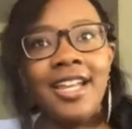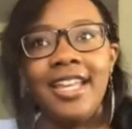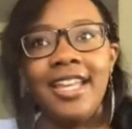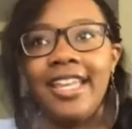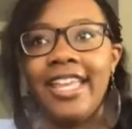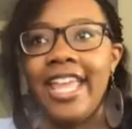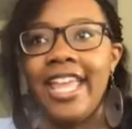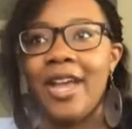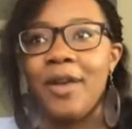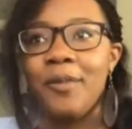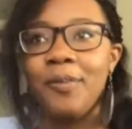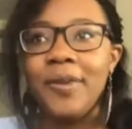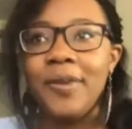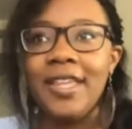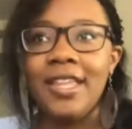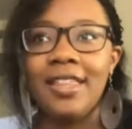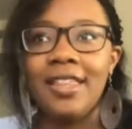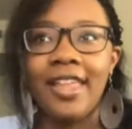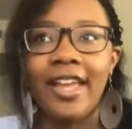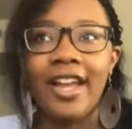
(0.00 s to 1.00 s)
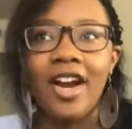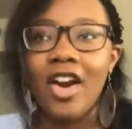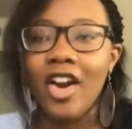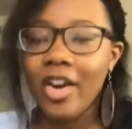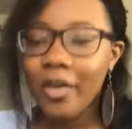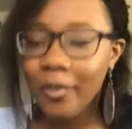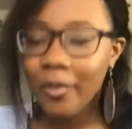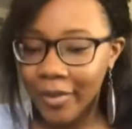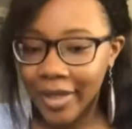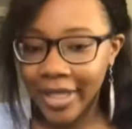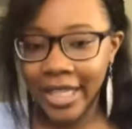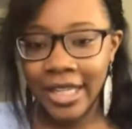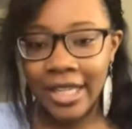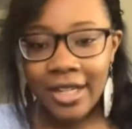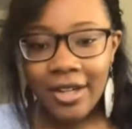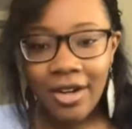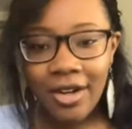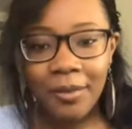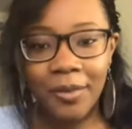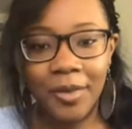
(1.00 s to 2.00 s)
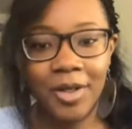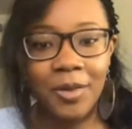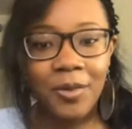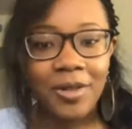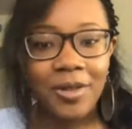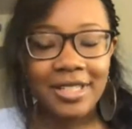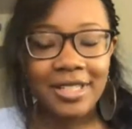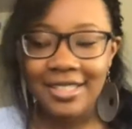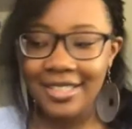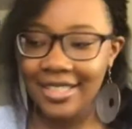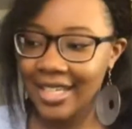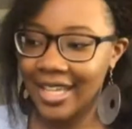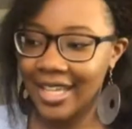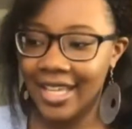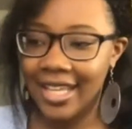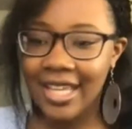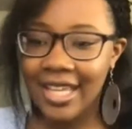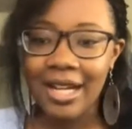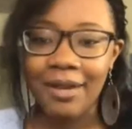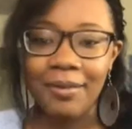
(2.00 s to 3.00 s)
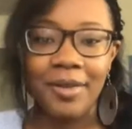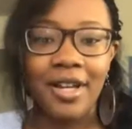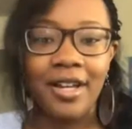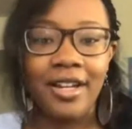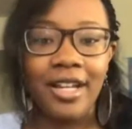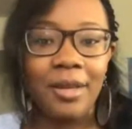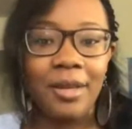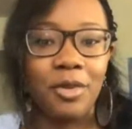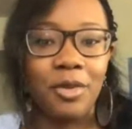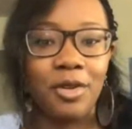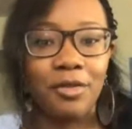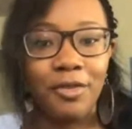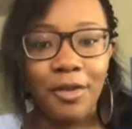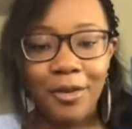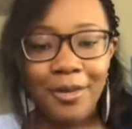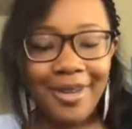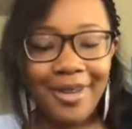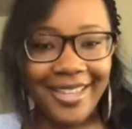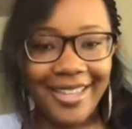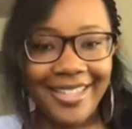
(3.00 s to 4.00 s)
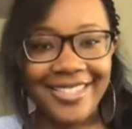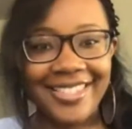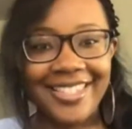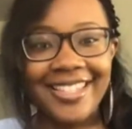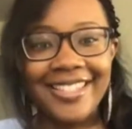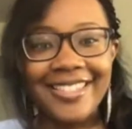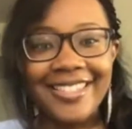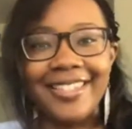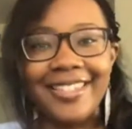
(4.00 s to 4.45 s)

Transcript: It can't be like R&B or I'm gonna wanna sing and I'm not able to focus.